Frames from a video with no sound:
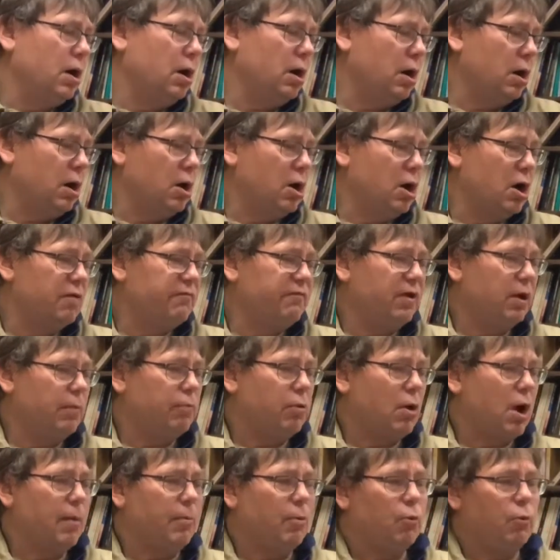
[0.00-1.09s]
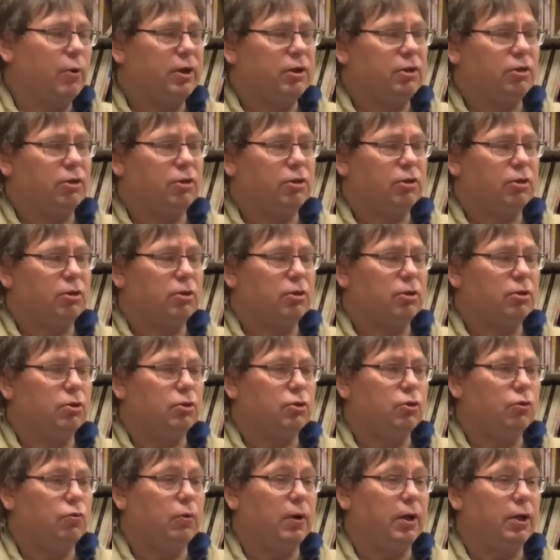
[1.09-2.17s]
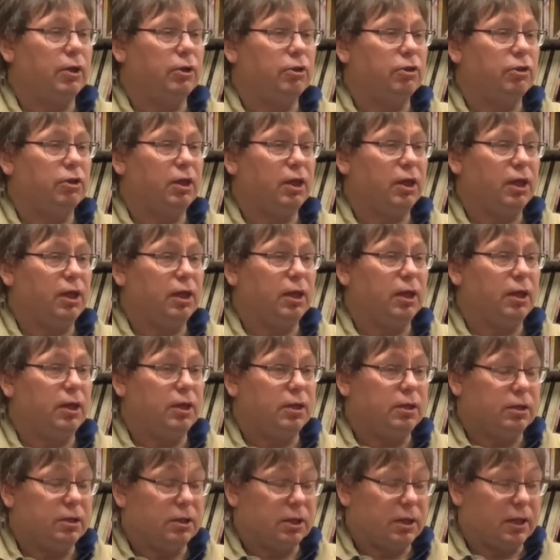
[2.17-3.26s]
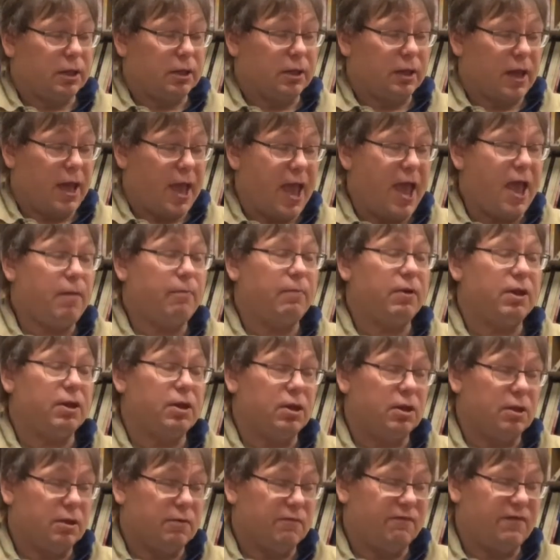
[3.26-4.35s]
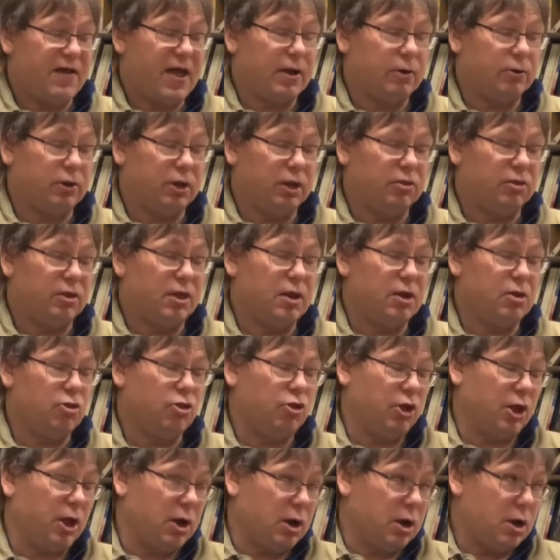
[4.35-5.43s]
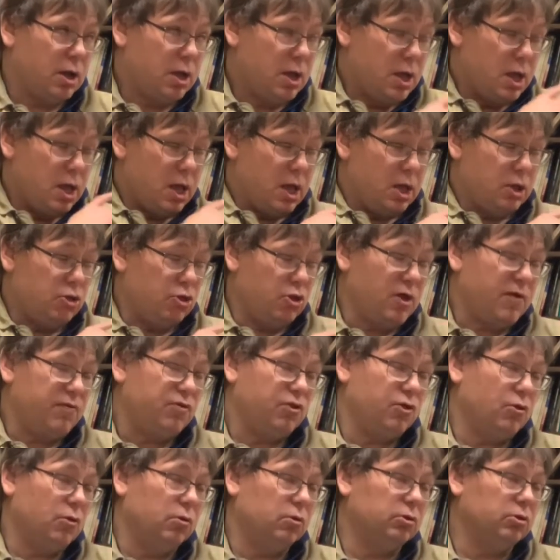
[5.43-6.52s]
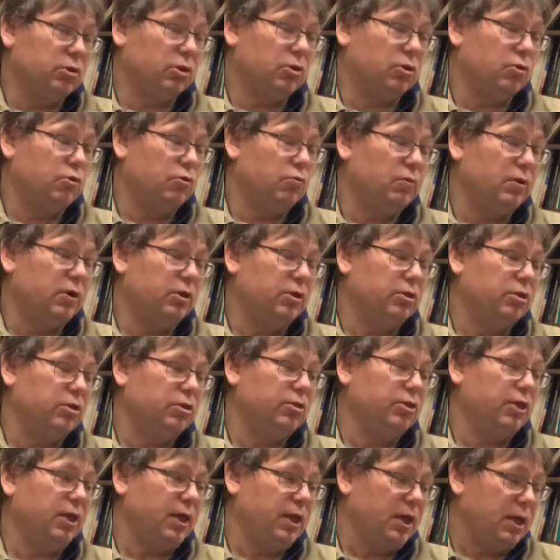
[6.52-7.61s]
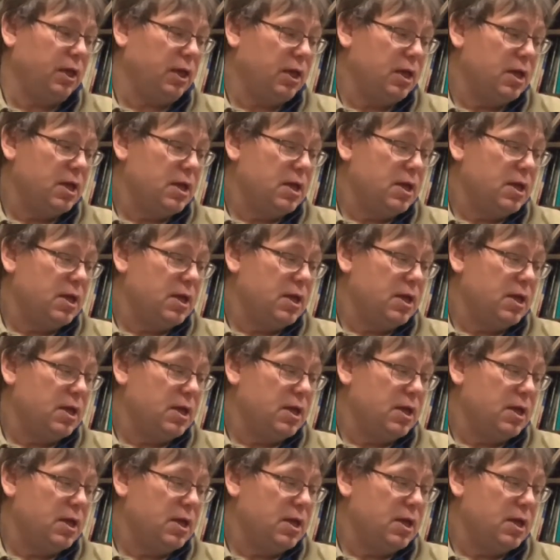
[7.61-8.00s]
Harvey Abramowitz, who was the Hammond Faculty Senate Chair, and Jeff Schultz, who was the